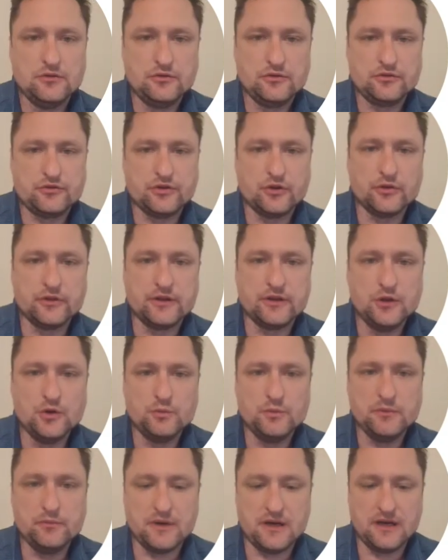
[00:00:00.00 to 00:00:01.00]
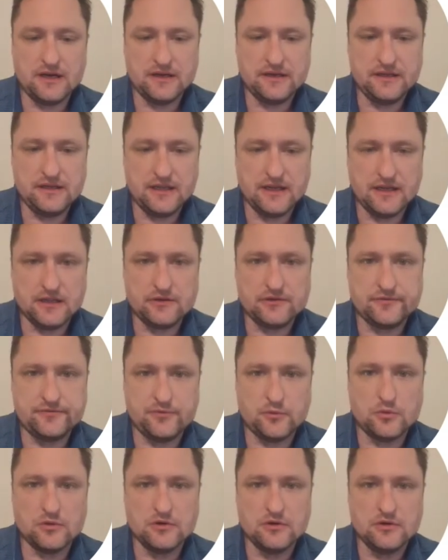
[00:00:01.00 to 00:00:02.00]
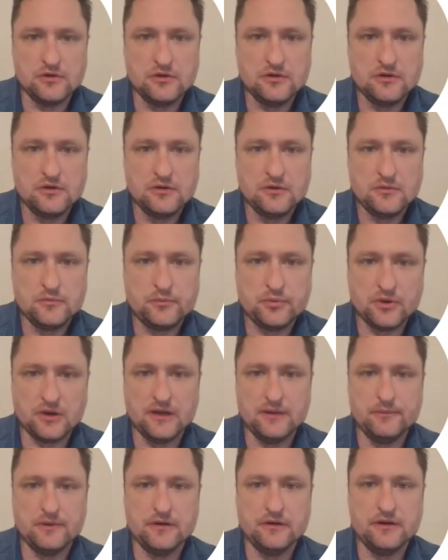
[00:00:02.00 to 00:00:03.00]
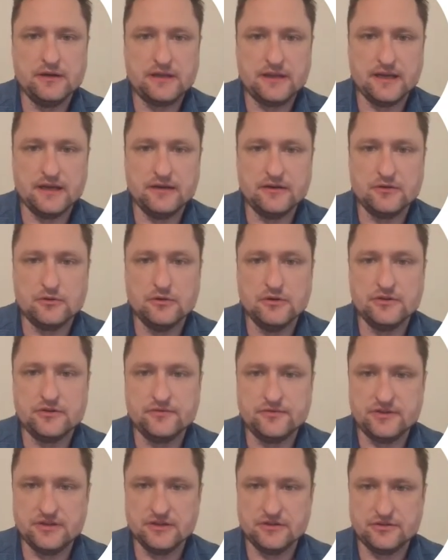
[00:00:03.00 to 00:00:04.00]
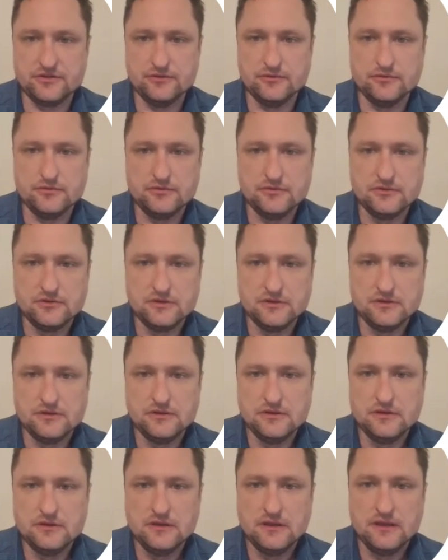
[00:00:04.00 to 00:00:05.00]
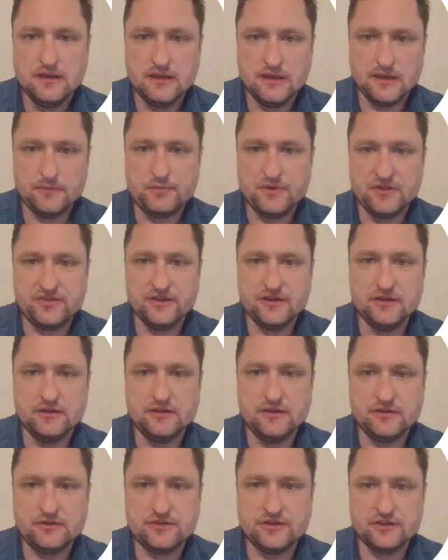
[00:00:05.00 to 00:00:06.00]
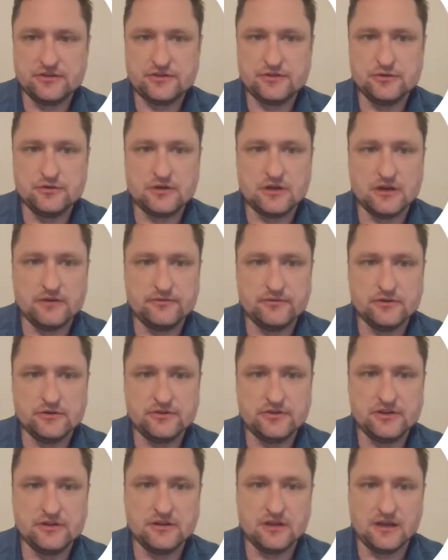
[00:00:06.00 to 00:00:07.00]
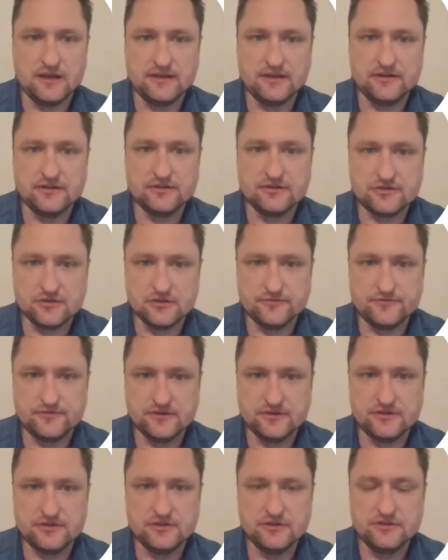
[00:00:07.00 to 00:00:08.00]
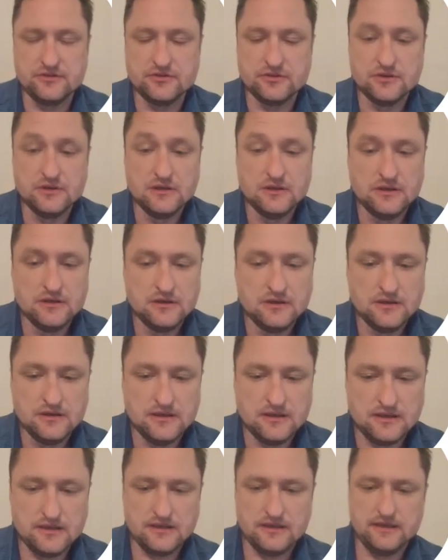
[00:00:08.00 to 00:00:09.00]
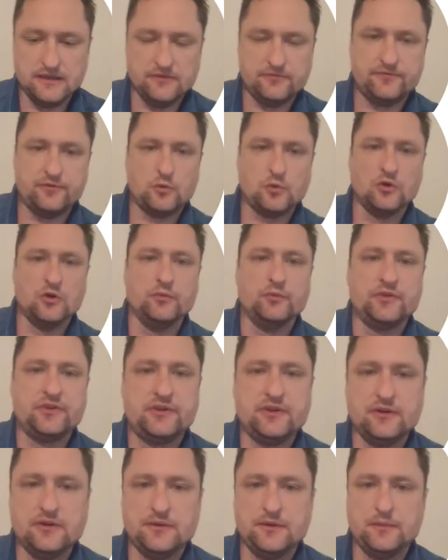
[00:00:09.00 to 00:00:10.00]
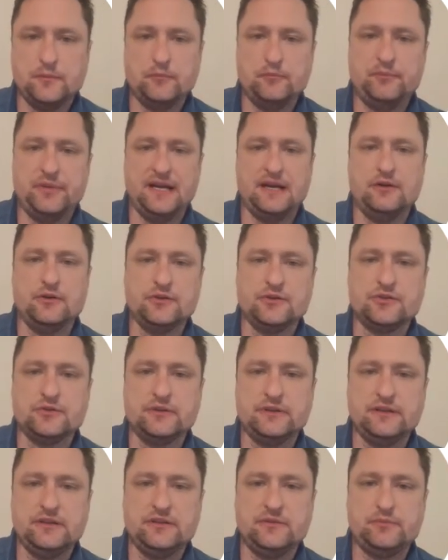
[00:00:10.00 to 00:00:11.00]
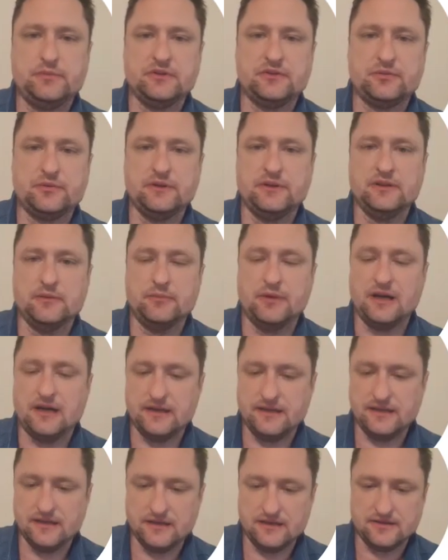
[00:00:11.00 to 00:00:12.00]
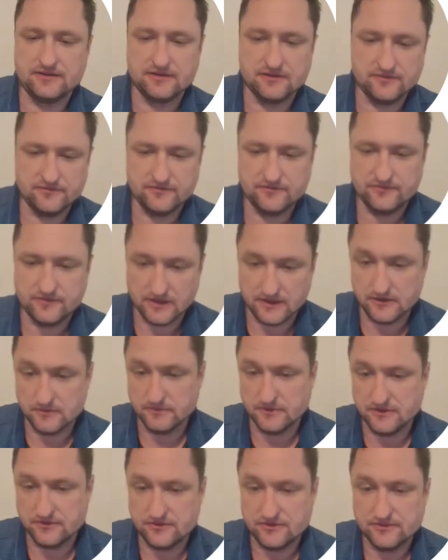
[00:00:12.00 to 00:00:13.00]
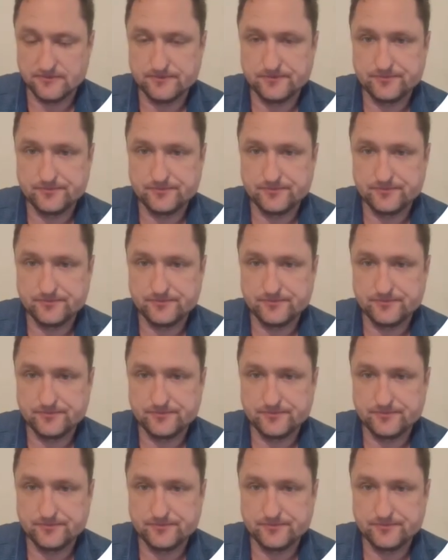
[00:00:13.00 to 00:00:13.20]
So the human body has four primary categories of tissue. Epithelial tissue covers and lines the surfaces. It forms boundaries between the body and its environment.